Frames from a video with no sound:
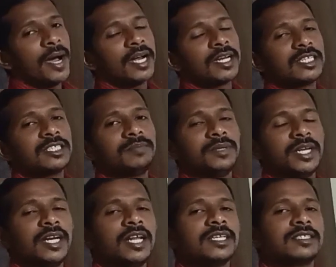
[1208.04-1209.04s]
Partnership
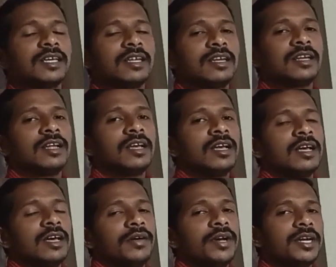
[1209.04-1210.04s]
deed is a
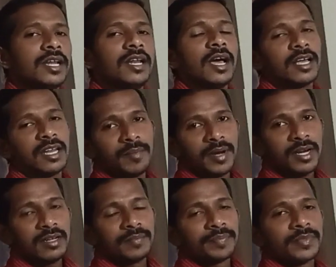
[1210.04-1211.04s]
written
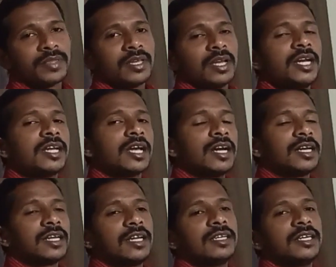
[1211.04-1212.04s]
agreement
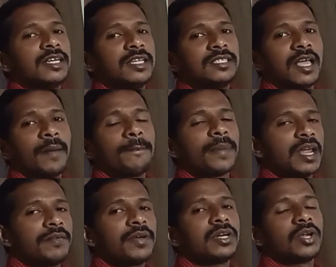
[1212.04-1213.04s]
It is a
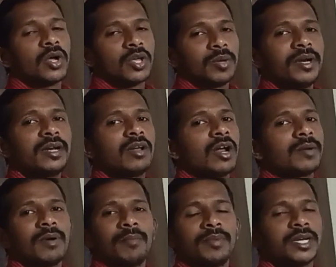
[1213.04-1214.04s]
private document,
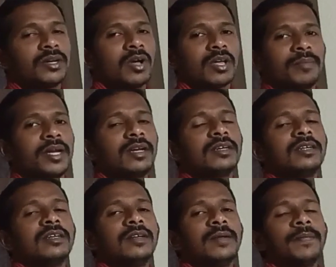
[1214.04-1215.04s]
not public document,
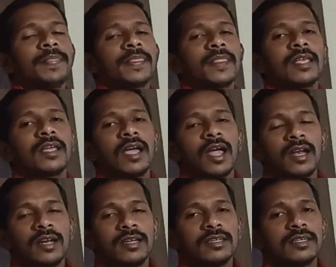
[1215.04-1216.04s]

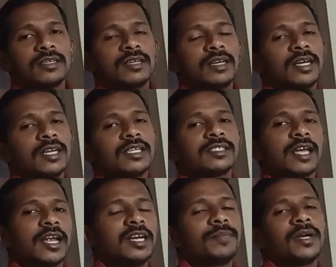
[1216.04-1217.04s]
and it is
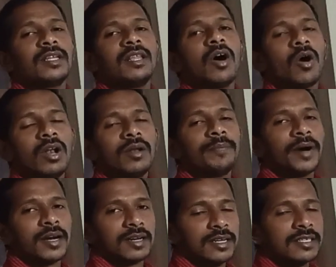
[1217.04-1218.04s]
signed by the all
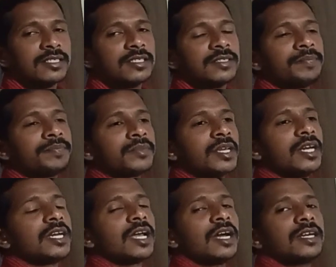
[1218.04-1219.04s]
partners.
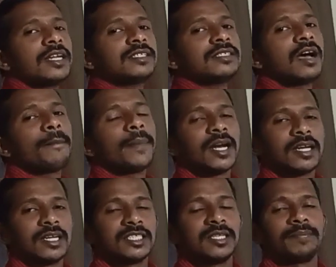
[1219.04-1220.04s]
It contains the
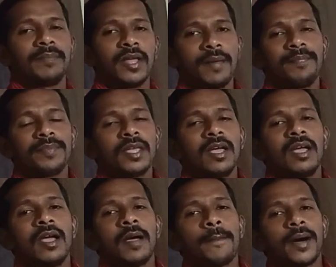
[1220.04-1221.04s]
partnership name,
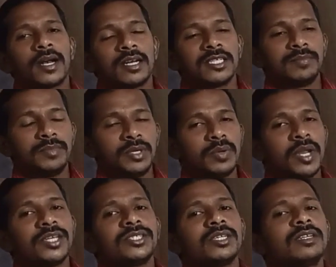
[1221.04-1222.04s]
partnership
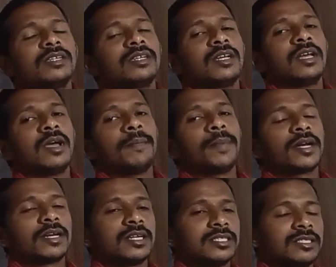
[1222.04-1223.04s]
duration,
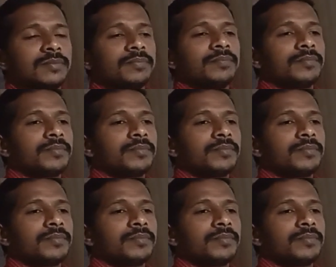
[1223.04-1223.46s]
partnership